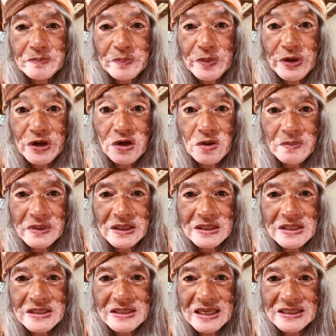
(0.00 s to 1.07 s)

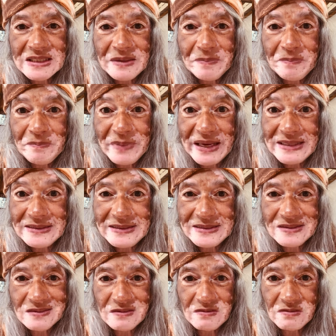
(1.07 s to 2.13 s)
humans at the
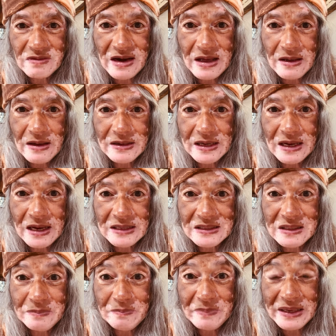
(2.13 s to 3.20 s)
mental at
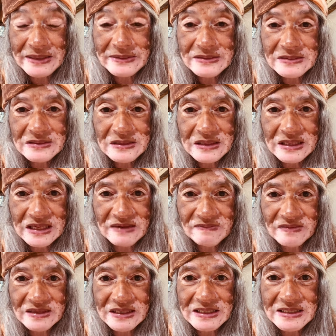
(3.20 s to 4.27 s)
the mental
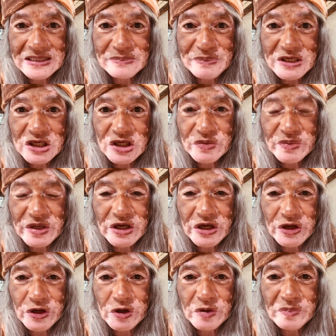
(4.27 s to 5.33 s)
level it's between
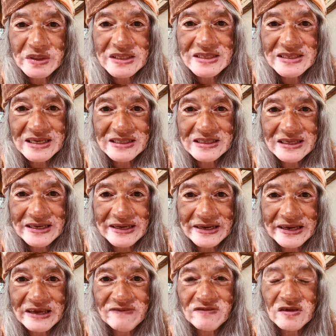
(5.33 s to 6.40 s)
humans at the
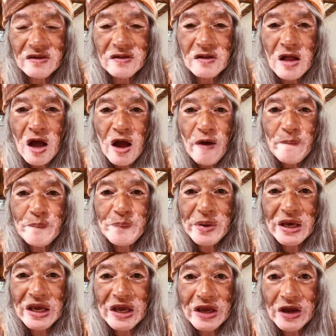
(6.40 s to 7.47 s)
level
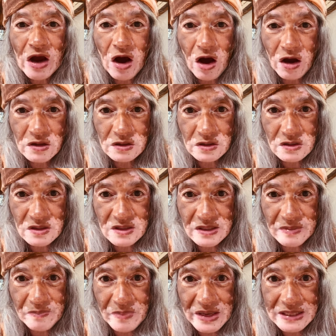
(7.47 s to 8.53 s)
beyond
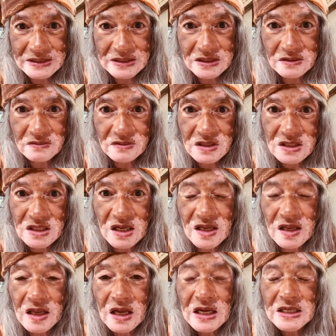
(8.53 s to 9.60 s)
the mental
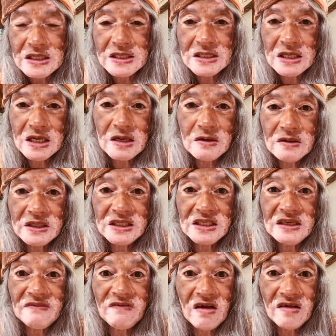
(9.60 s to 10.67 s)
so so it
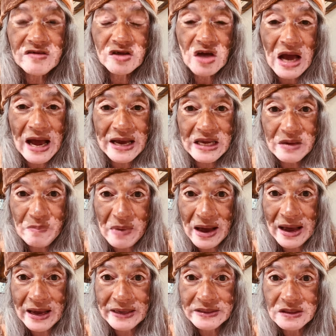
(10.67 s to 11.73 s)
involves your higher
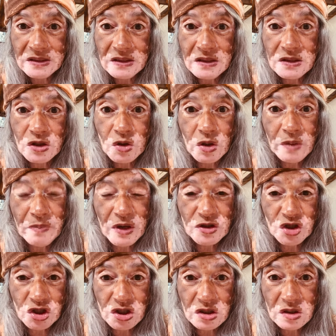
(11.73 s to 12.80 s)
mind your
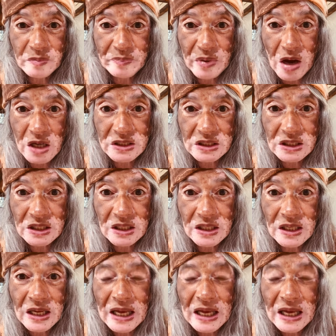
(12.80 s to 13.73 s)
emotional body